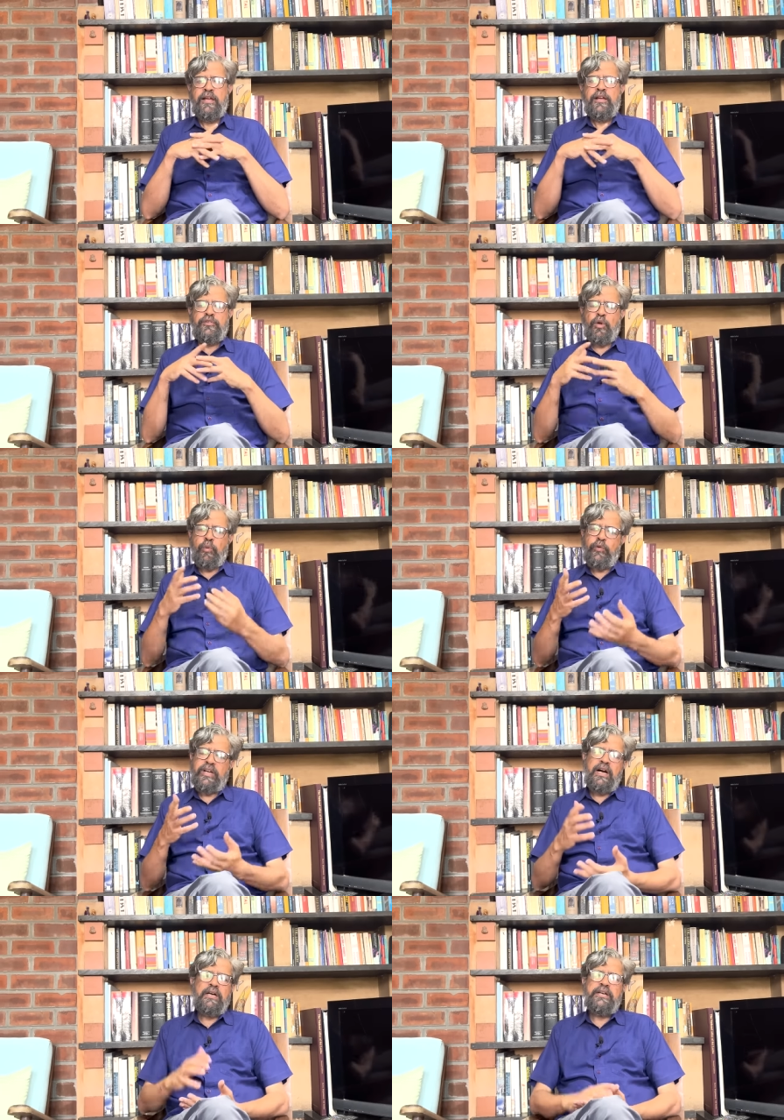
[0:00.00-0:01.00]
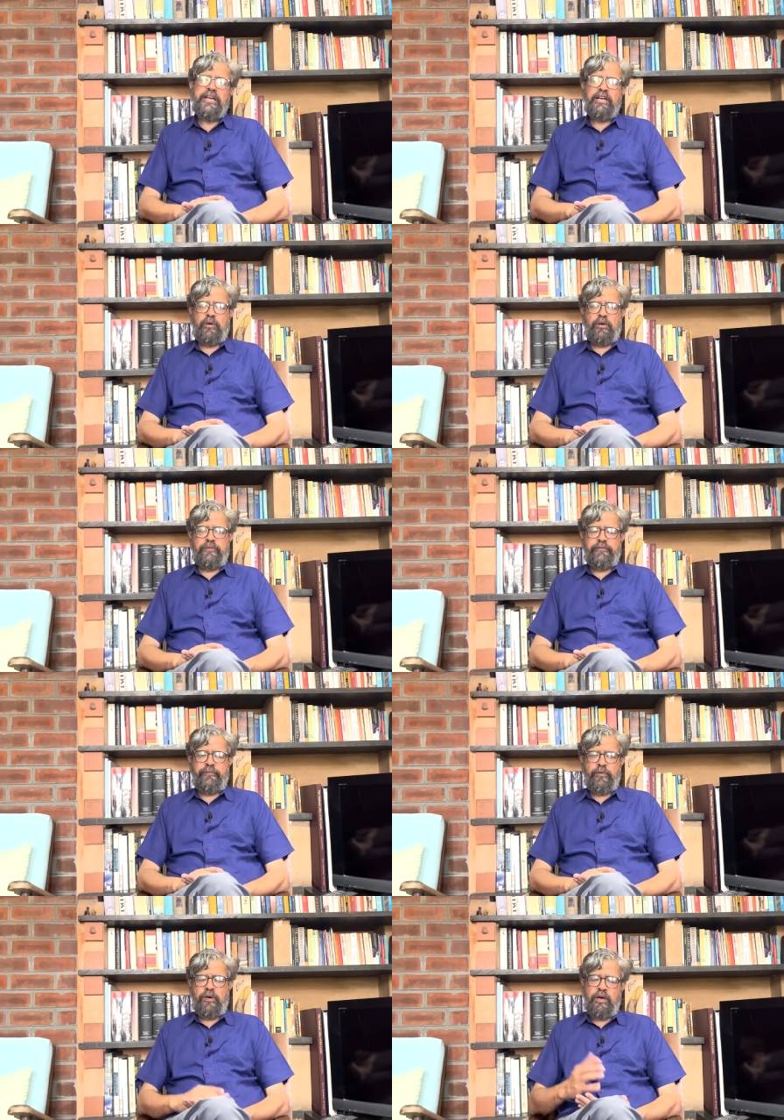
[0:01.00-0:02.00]
So we can't dig our
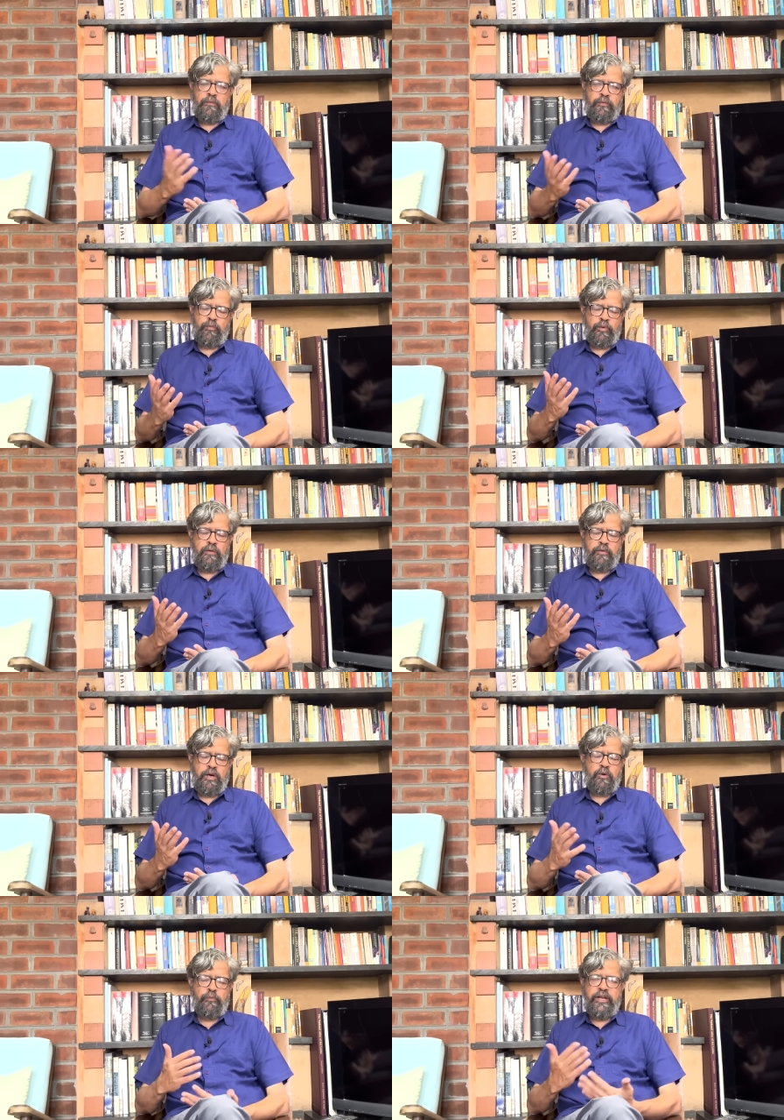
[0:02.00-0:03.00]
way